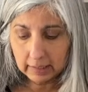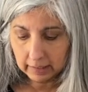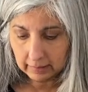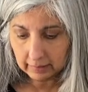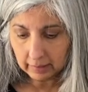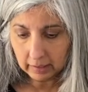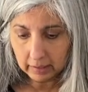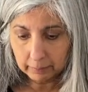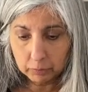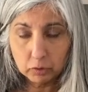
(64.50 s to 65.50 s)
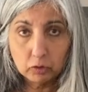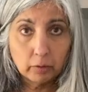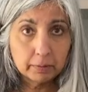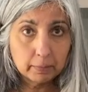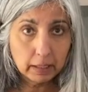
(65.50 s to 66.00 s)
is to
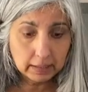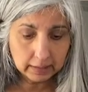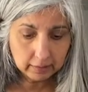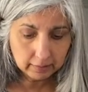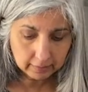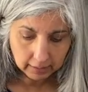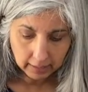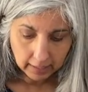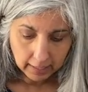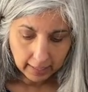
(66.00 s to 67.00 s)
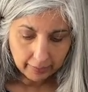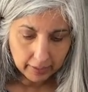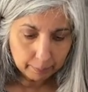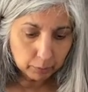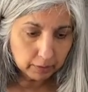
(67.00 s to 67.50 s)
chop some onions and
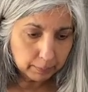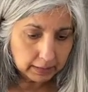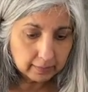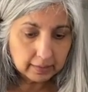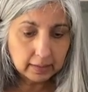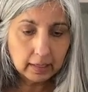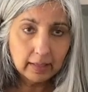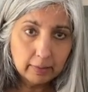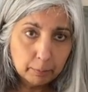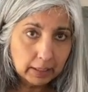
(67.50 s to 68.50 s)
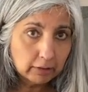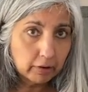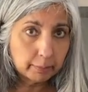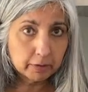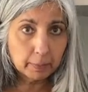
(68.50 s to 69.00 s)
then put the mince in and the
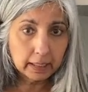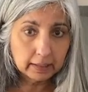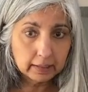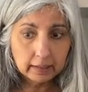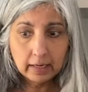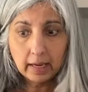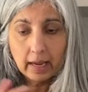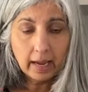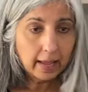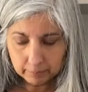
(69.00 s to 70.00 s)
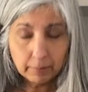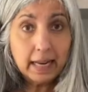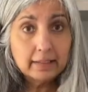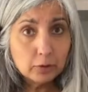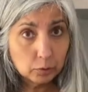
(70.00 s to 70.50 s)
breadcrumbs back in and
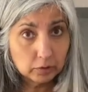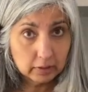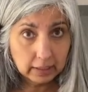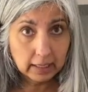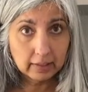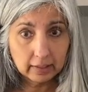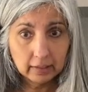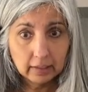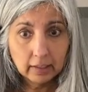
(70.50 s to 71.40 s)
blend it all together